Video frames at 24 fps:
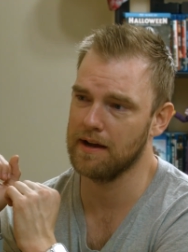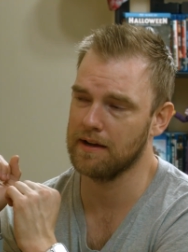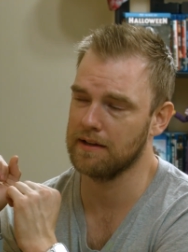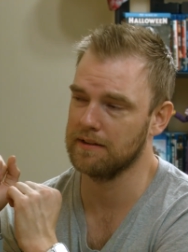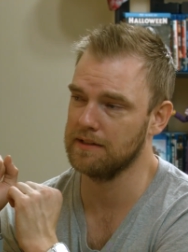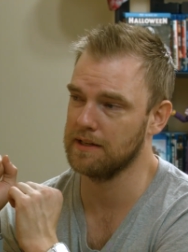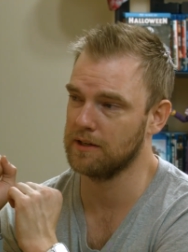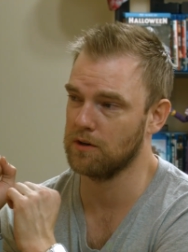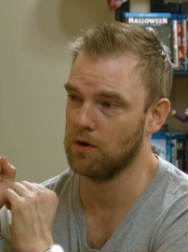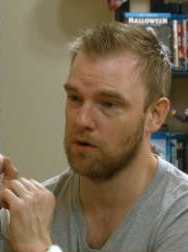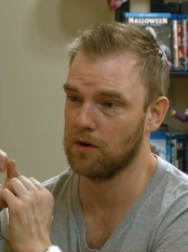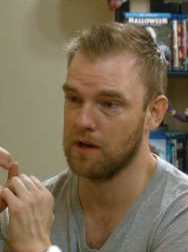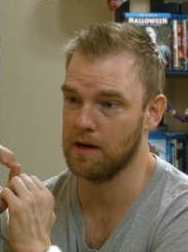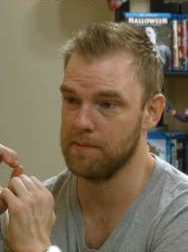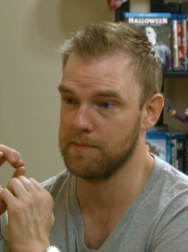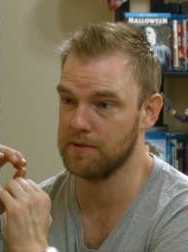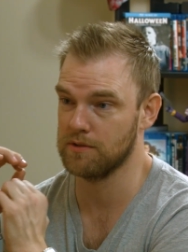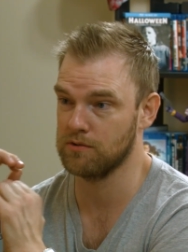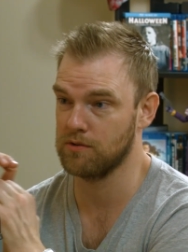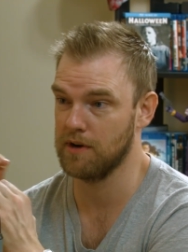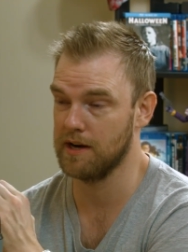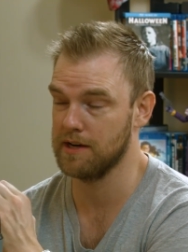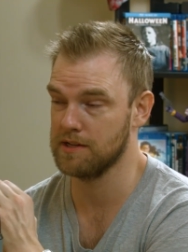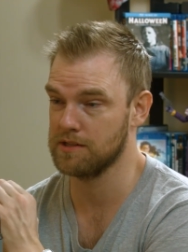Nicole Kidman
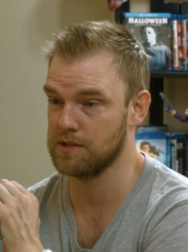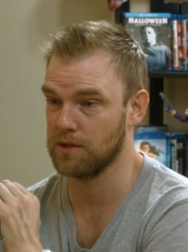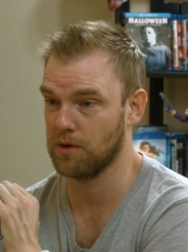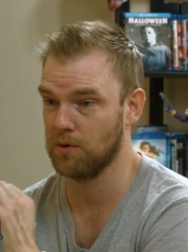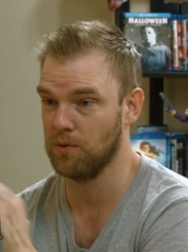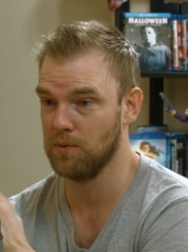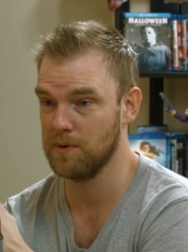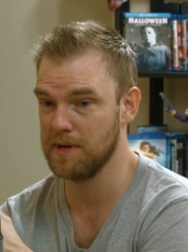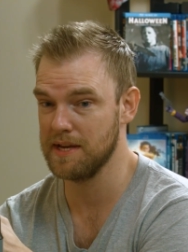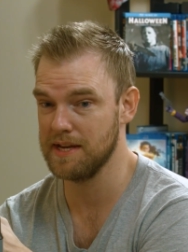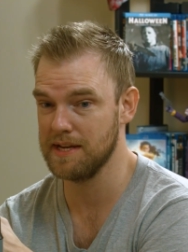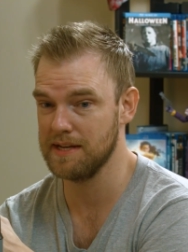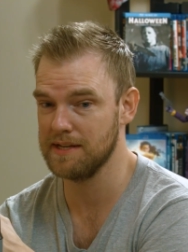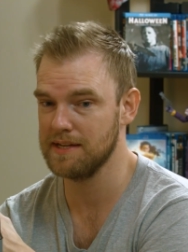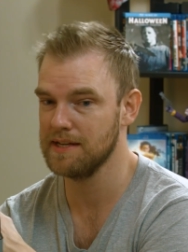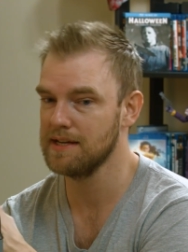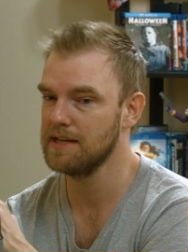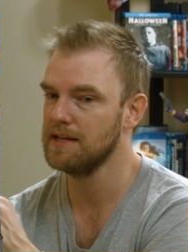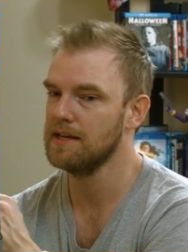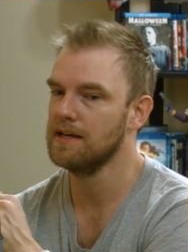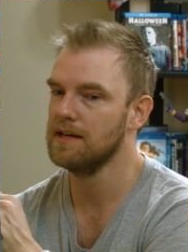was great as the Queen.